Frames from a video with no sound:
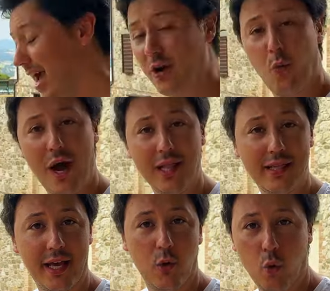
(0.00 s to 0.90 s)
And while
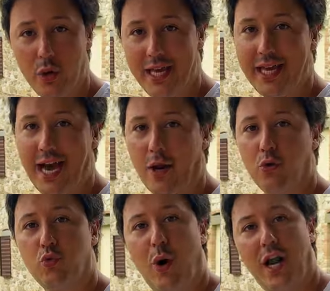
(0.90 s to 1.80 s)
the Ooni
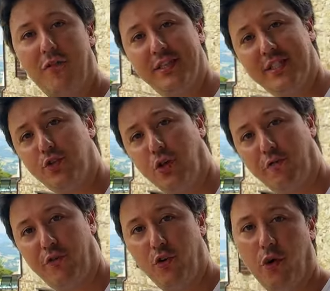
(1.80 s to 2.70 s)
Karu 12 is the dual
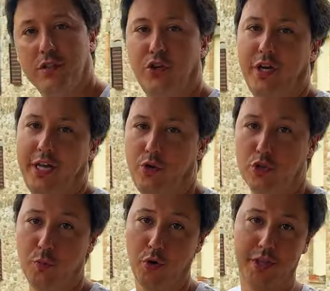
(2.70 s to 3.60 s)
fuel, so you can
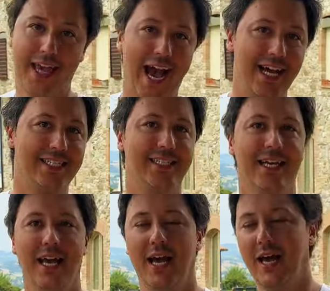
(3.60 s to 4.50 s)
use both gas
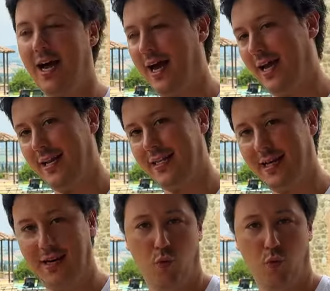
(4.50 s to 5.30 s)
and uh,